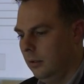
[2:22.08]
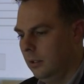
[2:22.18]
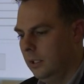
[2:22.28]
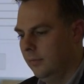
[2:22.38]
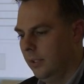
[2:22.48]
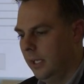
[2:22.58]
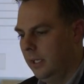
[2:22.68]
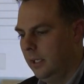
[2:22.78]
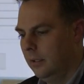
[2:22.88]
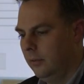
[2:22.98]
Cleveland
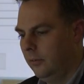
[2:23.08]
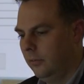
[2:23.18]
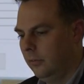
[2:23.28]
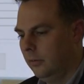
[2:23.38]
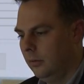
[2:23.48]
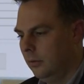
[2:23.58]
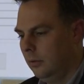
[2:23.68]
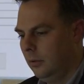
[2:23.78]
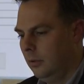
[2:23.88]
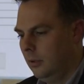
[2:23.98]
Indians.
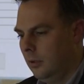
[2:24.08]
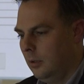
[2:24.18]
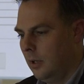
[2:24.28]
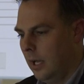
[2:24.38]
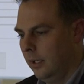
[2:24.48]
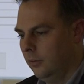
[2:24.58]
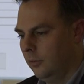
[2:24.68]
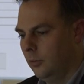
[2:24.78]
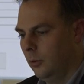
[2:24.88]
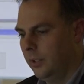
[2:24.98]
I can
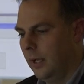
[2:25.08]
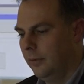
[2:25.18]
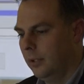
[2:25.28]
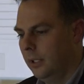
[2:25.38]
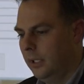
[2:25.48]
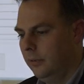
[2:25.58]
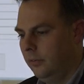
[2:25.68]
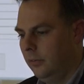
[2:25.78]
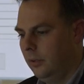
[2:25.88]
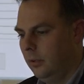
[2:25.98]
scroll down the
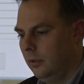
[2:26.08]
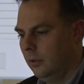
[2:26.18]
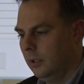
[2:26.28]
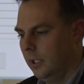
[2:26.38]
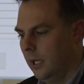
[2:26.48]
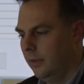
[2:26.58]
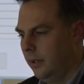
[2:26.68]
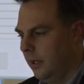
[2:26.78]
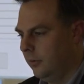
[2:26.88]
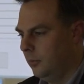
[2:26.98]
list, click on
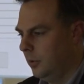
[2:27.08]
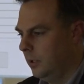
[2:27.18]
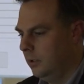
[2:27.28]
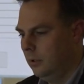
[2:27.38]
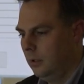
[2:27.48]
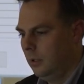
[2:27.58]
the next one,